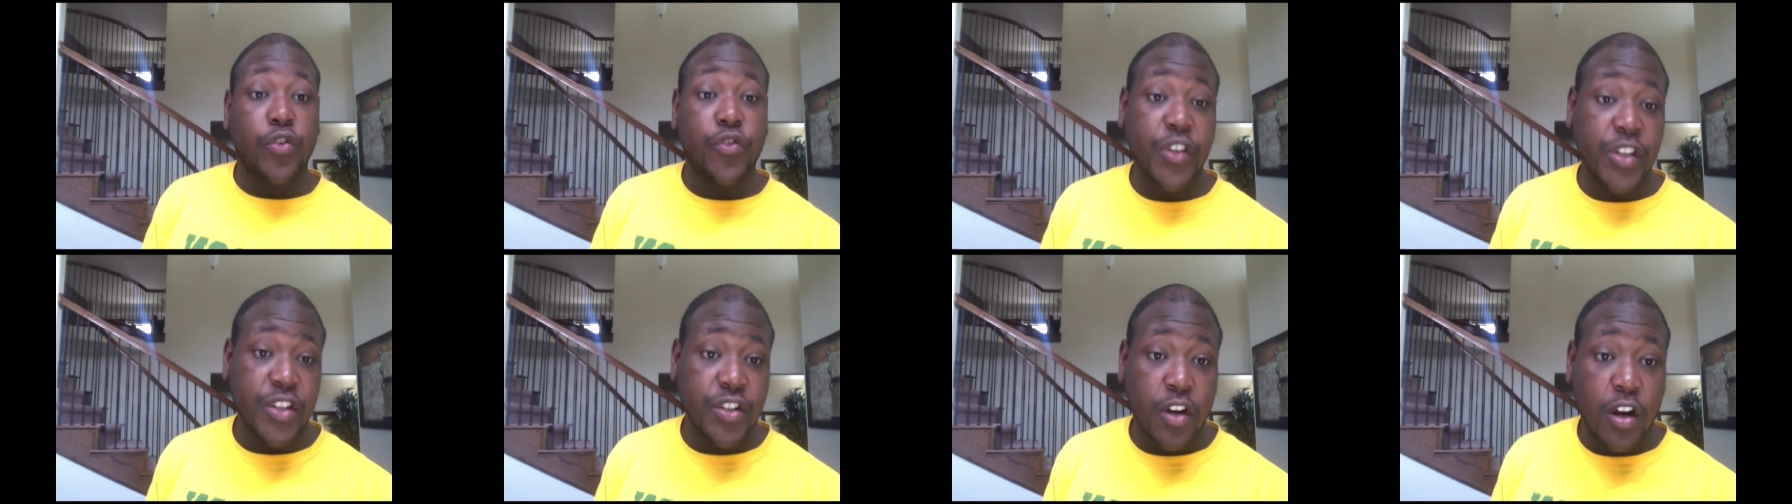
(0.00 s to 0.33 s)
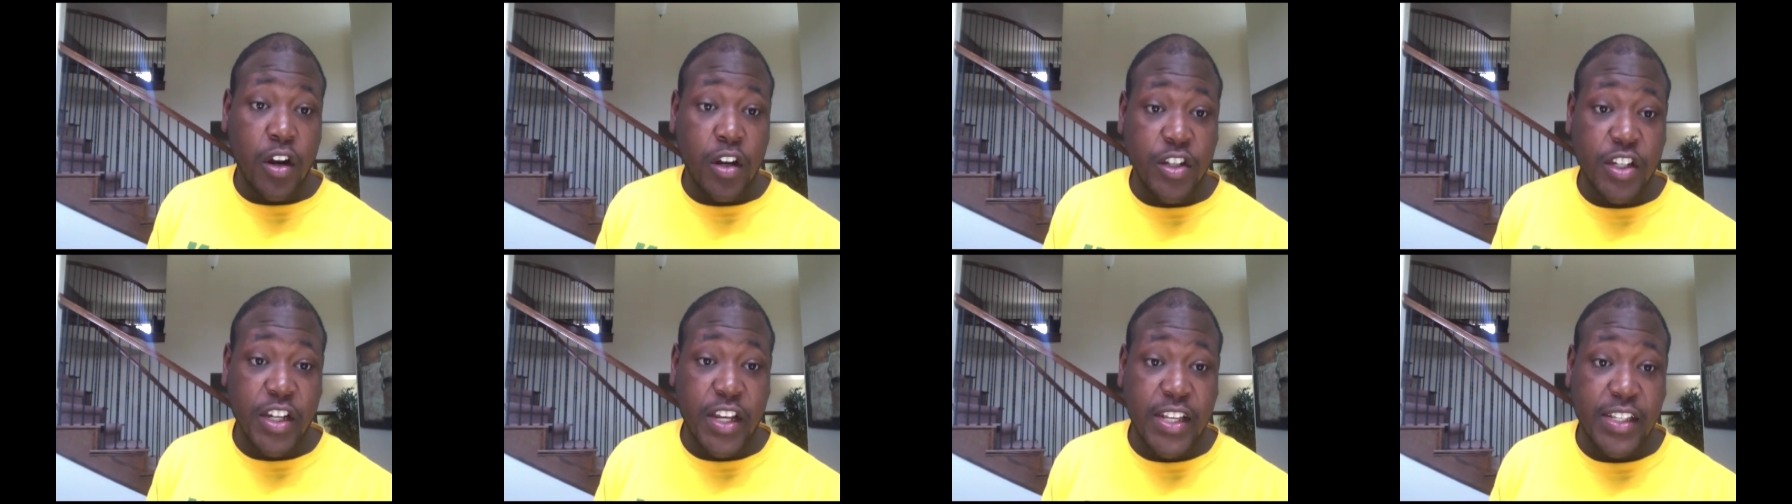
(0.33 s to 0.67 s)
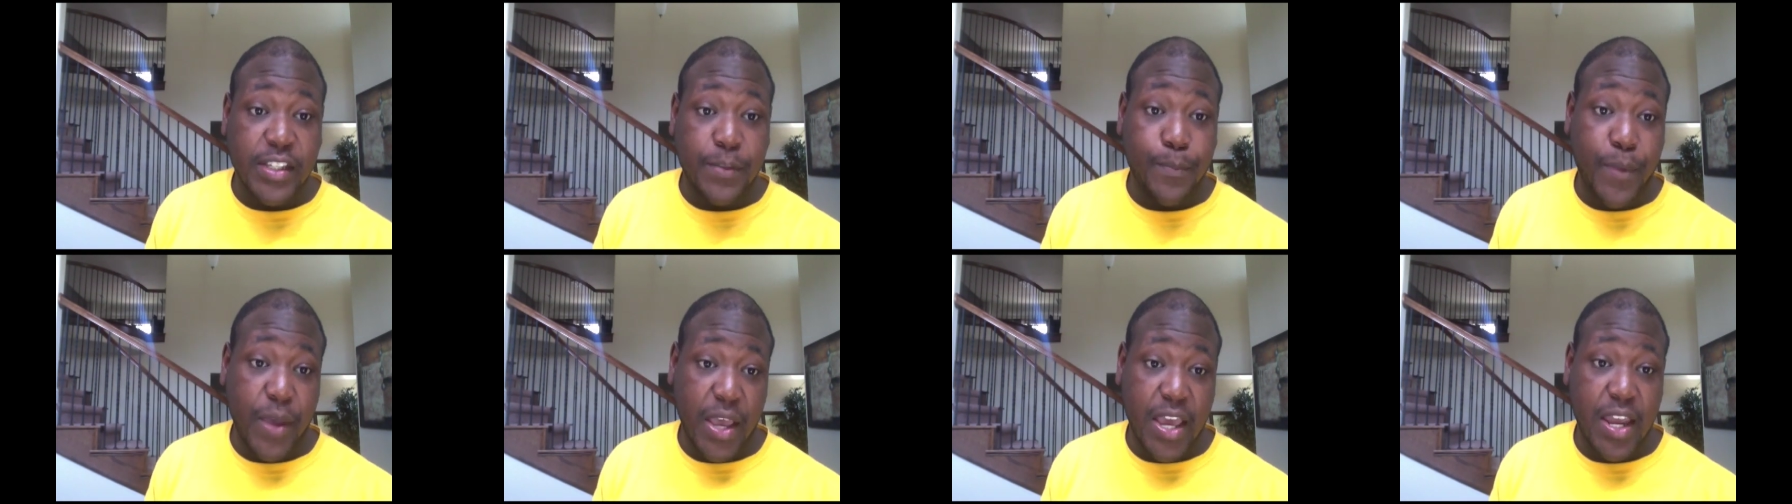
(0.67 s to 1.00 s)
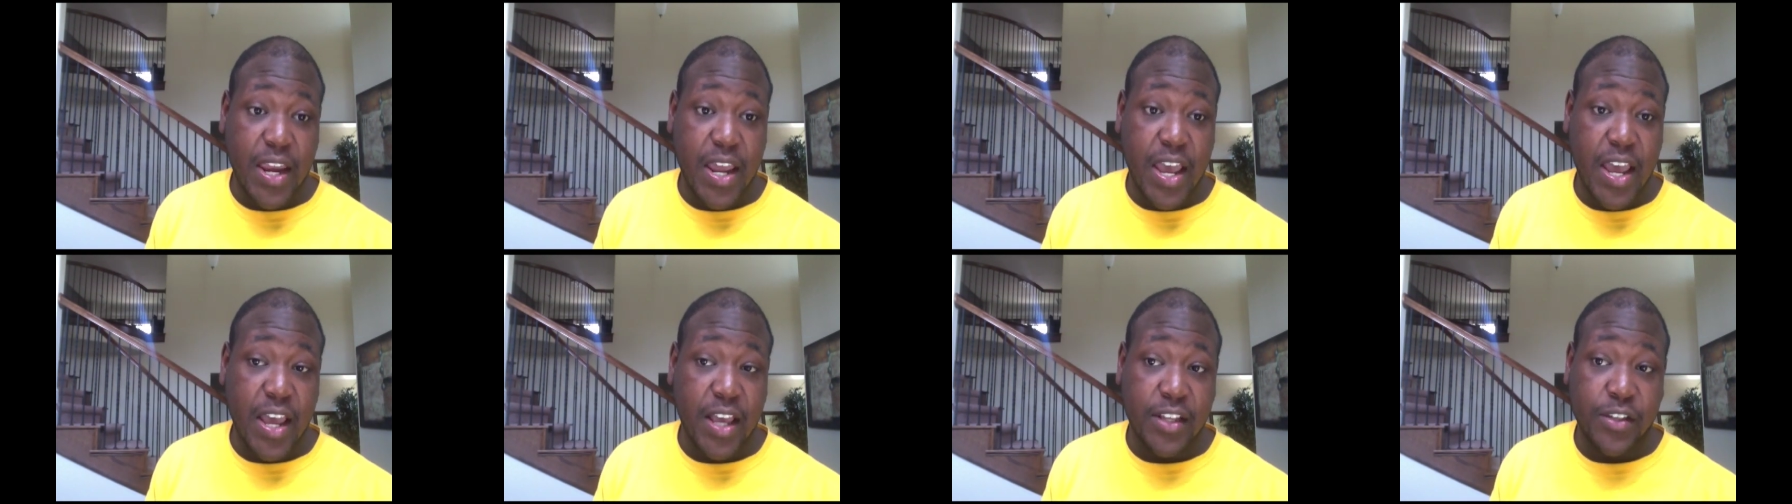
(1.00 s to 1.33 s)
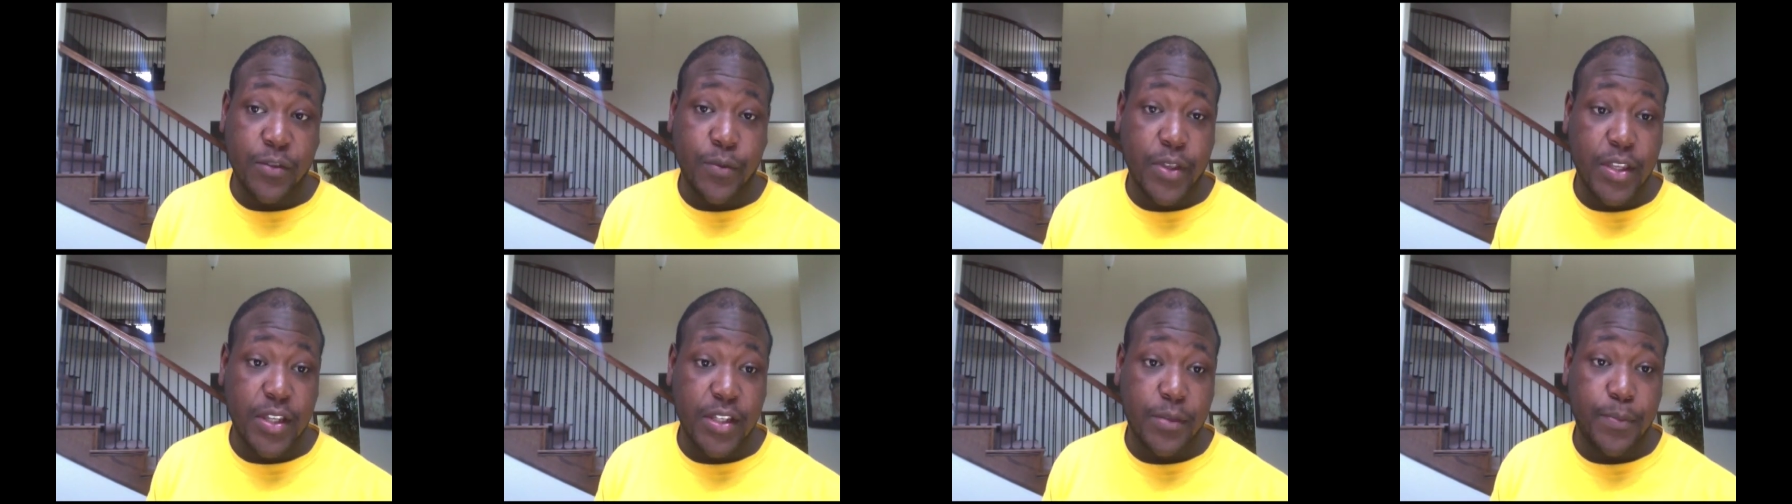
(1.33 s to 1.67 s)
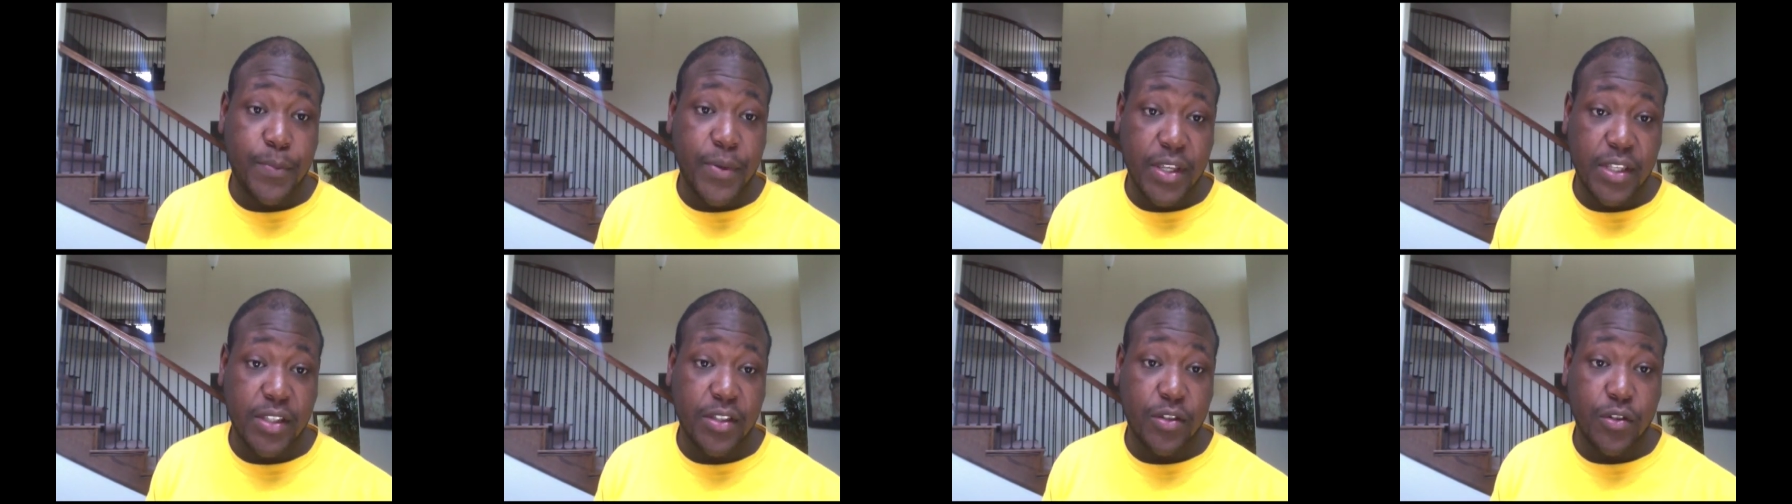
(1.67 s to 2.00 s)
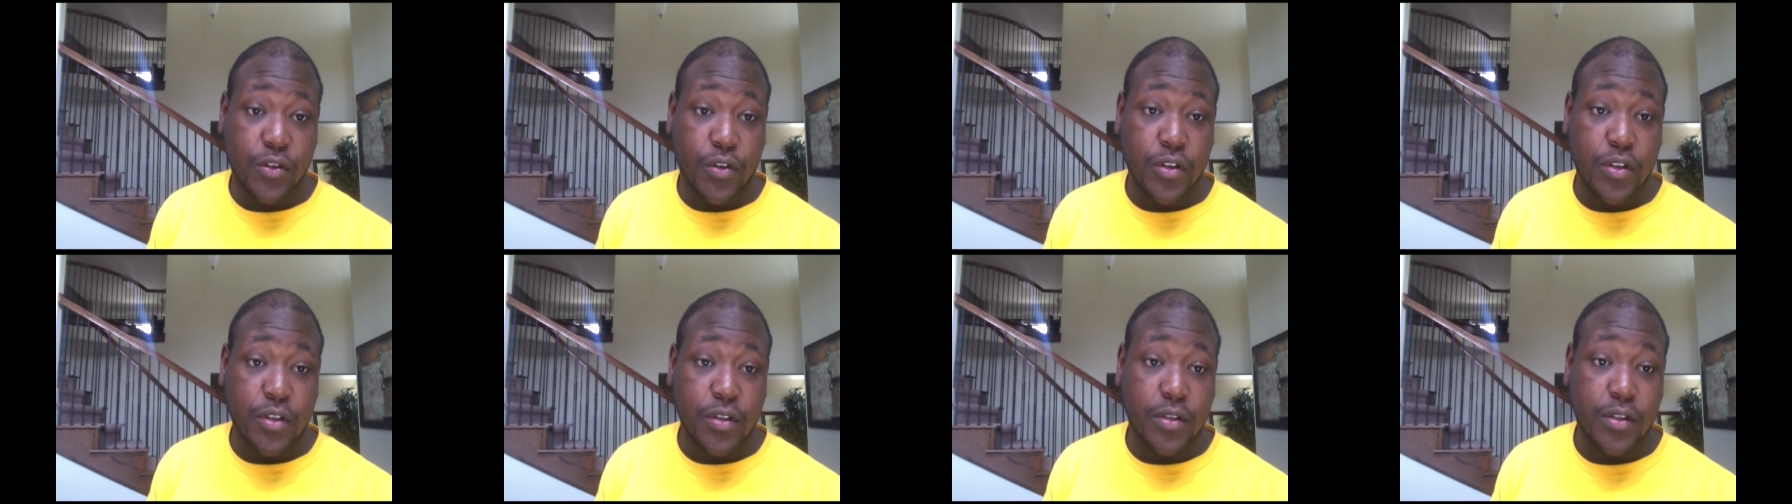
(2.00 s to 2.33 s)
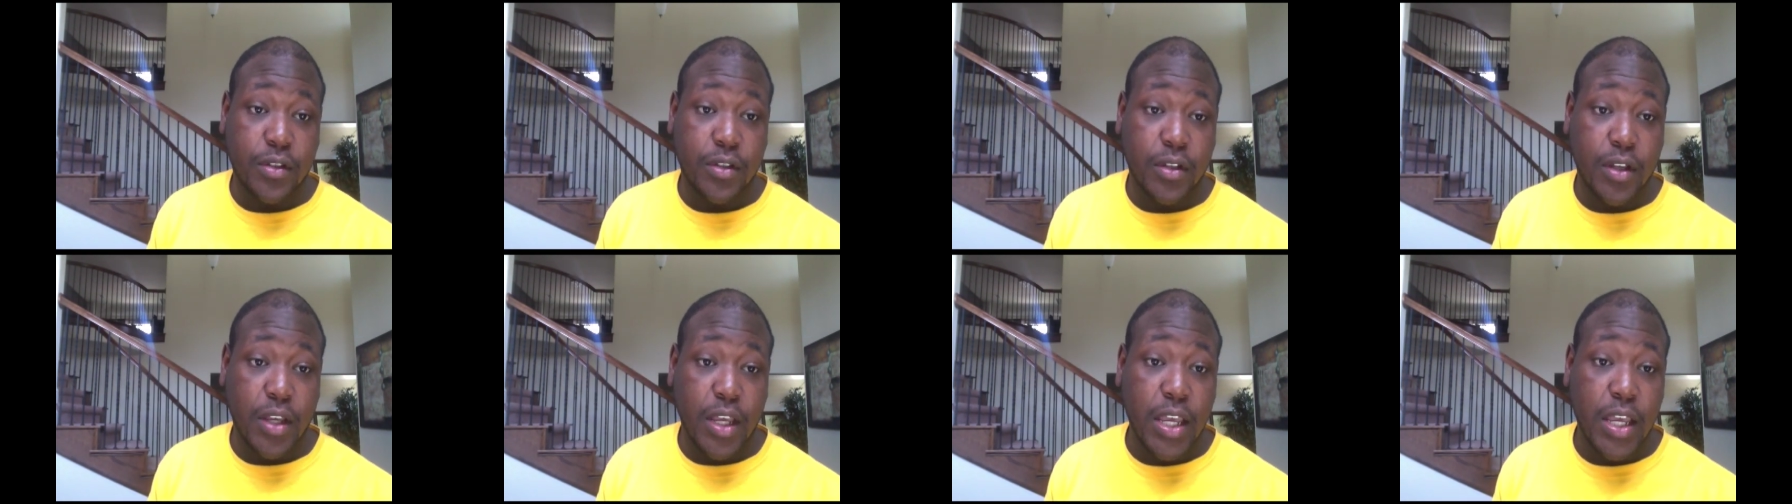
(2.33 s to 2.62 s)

Chris Argent is badass with his pistols.